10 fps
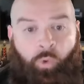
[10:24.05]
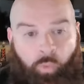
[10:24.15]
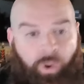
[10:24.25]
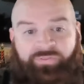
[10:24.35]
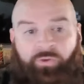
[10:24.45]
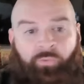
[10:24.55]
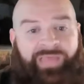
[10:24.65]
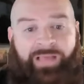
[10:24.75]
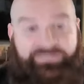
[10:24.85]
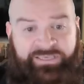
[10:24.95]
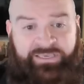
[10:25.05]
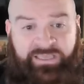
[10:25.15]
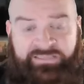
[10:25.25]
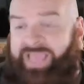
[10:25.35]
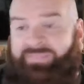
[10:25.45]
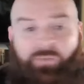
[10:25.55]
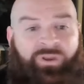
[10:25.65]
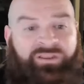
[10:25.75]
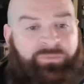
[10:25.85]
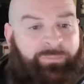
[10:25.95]
with or without tickets, and they
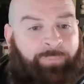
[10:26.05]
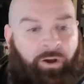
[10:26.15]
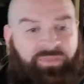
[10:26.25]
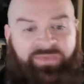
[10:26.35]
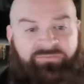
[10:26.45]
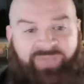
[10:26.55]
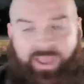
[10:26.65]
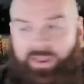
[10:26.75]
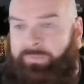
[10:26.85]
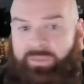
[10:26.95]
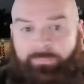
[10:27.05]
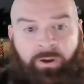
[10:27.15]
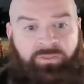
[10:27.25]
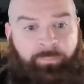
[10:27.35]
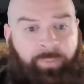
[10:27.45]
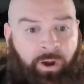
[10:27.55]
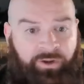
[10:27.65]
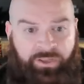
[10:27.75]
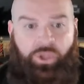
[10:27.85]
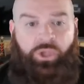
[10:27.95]
wanted to be part of the event and be part of the
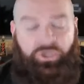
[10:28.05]
party.